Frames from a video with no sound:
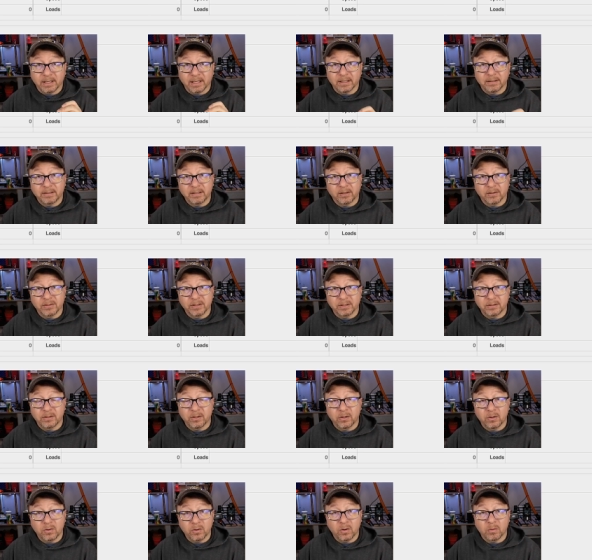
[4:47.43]
it tells it to
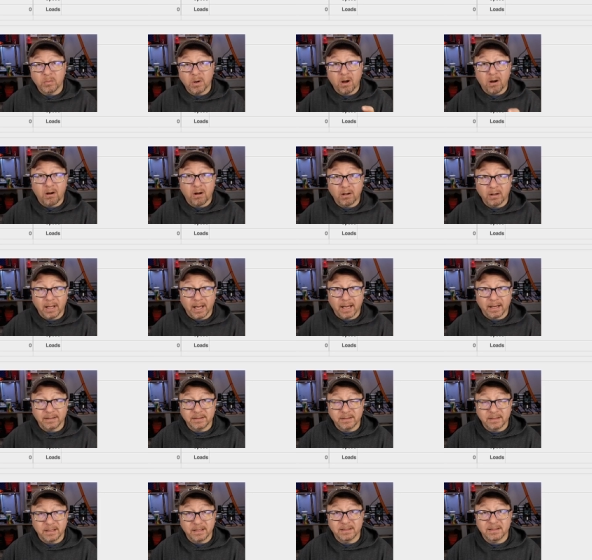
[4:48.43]
home all
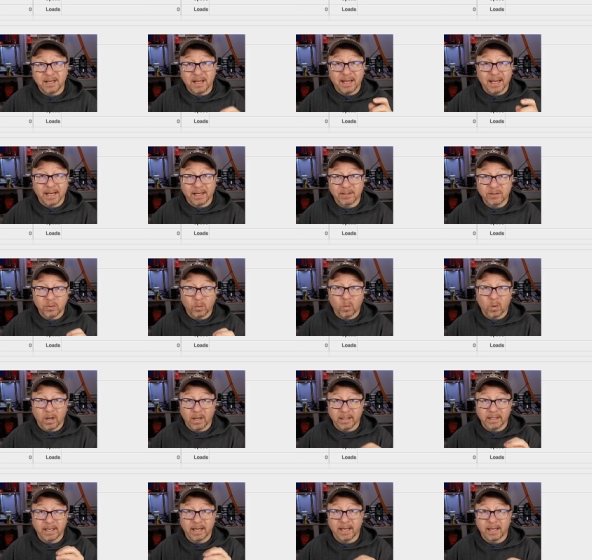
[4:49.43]
axes X,
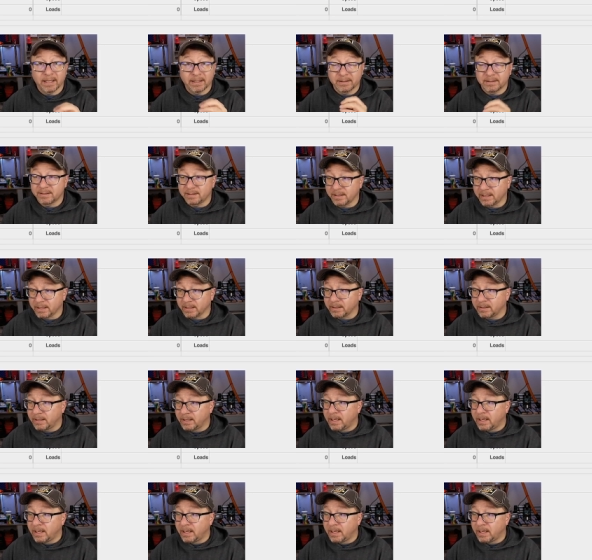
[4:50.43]
Y, and Z.